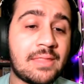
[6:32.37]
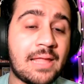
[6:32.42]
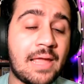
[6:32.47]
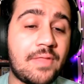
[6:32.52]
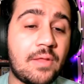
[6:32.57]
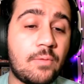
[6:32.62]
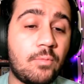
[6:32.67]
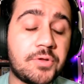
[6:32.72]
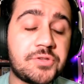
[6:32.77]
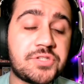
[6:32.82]

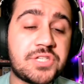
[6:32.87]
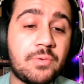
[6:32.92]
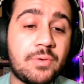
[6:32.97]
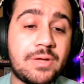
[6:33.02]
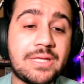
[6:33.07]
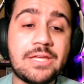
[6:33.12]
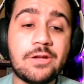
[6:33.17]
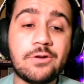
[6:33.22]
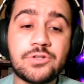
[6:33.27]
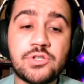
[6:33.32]
And then we'll see
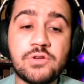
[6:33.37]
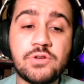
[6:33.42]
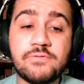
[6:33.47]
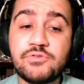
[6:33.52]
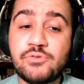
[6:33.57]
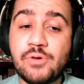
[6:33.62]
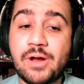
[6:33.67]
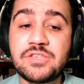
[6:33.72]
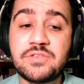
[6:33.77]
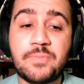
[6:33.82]
what year 2 of
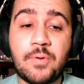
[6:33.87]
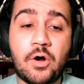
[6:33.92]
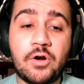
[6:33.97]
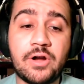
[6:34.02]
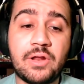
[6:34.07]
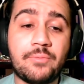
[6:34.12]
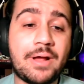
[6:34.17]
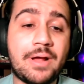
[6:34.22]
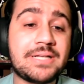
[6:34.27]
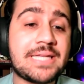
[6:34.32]
Jurassic
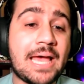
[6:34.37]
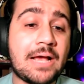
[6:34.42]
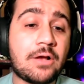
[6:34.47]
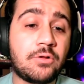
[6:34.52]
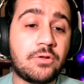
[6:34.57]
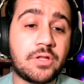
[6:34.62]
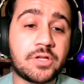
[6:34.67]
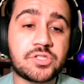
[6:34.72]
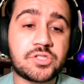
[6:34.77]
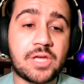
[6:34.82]
Party at right
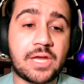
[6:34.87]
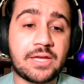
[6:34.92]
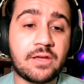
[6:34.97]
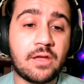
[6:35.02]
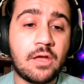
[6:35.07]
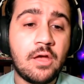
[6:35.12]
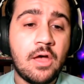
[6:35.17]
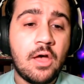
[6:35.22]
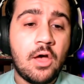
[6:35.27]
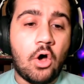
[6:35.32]
tackle looks like.
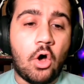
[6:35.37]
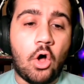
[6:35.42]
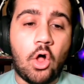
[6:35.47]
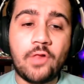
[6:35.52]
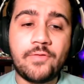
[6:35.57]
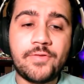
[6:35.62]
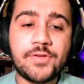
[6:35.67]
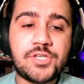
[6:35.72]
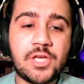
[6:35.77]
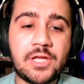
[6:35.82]

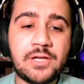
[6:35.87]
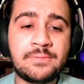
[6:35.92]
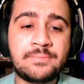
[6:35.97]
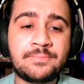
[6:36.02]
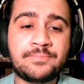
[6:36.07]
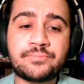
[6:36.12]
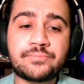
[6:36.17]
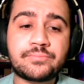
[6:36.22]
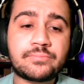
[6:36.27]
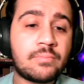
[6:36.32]
All of a
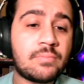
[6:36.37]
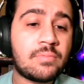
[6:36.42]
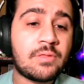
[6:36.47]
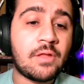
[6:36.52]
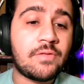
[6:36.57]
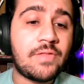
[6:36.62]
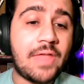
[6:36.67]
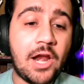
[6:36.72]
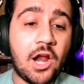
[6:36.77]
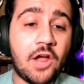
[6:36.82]
sudden,
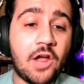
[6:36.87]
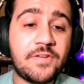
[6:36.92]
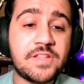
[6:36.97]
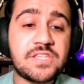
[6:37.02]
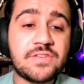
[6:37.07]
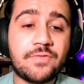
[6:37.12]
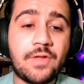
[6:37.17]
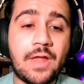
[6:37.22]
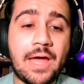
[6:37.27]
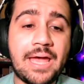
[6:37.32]
that
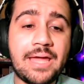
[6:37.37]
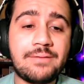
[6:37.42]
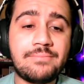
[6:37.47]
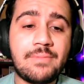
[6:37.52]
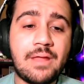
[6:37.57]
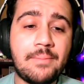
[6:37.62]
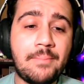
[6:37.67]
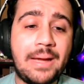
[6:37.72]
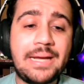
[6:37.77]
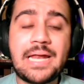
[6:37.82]
offensive
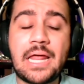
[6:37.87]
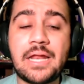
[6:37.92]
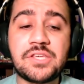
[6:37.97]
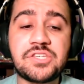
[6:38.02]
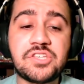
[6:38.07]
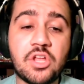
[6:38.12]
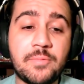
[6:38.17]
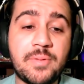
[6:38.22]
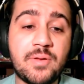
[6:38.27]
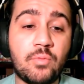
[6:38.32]
line, it might not
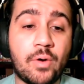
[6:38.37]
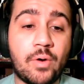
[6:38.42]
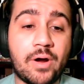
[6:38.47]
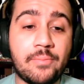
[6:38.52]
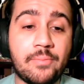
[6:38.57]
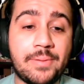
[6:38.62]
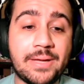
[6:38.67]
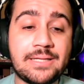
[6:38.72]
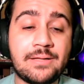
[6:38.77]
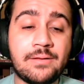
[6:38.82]
necessarily be one of
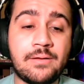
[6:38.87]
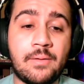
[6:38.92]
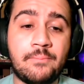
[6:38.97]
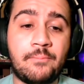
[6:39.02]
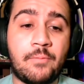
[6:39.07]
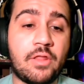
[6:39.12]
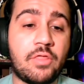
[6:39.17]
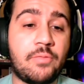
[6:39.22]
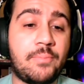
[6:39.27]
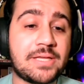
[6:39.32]

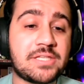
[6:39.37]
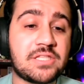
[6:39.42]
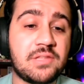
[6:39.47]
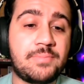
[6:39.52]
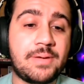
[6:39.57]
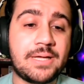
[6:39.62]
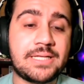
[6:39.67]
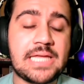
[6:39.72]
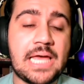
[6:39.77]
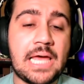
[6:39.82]
the best in
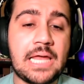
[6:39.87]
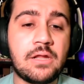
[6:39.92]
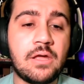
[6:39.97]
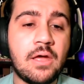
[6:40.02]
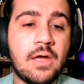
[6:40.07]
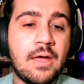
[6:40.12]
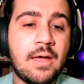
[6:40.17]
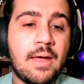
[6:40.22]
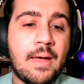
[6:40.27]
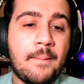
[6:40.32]
the Big Ten,
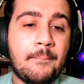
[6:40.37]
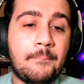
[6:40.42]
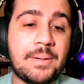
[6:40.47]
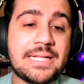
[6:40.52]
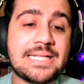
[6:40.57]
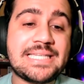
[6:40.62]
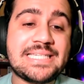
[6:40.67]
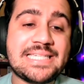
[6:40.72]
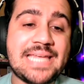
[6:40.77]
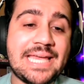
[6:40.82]
but
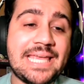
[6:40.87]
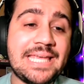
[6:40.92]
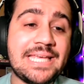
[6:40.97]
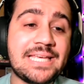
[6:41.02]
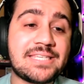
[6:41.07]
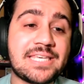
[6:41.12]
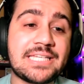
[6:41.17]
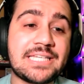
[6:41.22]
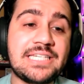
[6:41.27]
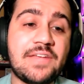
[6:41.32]
it's taking
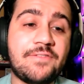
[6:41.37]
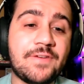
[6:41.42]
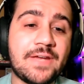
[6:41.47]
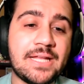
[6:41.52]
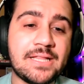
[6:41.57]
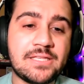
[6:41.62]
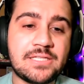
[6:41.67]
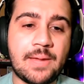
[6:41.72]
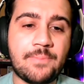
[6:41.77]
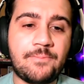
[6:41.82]
a
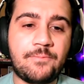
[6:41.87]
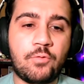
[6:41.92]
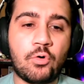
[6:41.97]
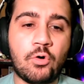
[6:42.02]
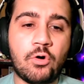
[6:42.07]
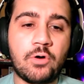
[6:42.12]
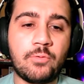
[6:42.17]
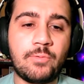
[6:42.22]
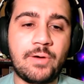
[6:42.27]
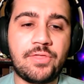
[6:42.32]
significant step
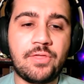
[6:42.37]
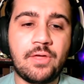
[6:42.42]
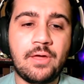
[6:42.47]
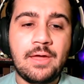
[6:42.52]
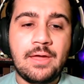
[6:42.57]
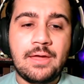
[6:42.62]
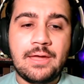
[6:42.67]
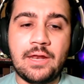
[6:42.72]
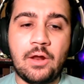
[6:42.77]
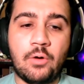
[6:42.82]
forward with,
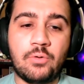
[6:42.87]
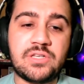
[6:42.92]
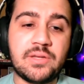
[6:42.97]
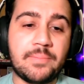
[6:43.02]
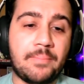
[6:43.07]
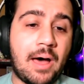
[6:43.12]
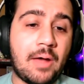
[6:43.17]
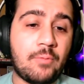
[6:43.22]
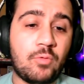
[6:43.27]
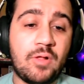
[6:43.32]

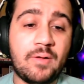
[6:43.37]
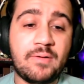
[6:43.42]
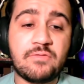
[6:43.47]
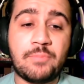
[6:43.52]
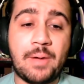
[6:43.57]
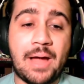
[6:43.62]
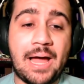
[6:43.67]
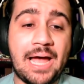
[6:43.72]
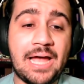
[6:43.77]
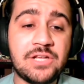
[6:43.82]
Damon
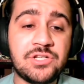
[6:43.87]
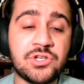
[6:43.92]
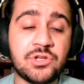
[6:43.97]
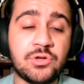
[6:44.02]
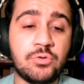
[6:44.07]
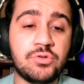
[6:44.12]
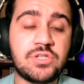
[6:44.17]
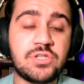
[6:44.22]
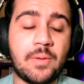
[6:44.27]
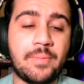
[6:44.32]
Williams behind you,
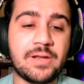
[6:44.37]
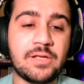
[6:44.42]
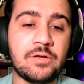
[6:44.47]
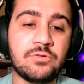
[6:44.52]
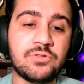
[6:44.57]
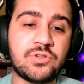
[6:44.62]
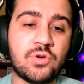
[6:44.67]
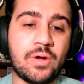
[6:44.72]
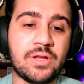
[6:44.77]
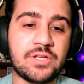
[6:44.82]
who's somebody
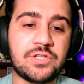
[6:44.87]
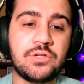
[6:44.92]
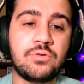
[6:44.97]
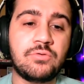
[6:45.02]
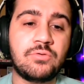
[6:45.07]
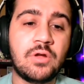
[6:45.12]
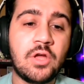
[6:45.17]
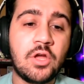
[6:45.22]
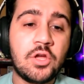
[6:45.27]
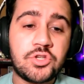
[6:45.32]
who's going
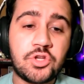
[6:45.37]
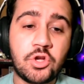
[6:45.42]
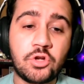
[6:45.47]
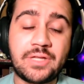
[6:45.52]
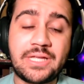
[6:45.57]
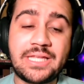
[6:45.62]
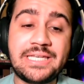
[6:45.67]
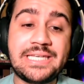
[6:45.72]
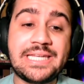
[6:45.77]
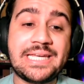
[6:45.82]
to
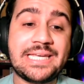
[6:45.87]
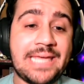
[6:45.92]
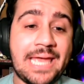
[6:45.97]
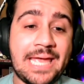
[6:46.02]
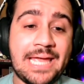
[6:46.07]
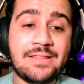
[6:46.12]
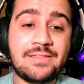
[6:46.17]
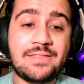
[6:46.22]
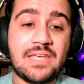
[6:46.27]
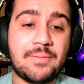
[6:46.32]
certainly
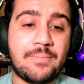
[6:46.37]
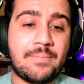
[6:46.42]
negate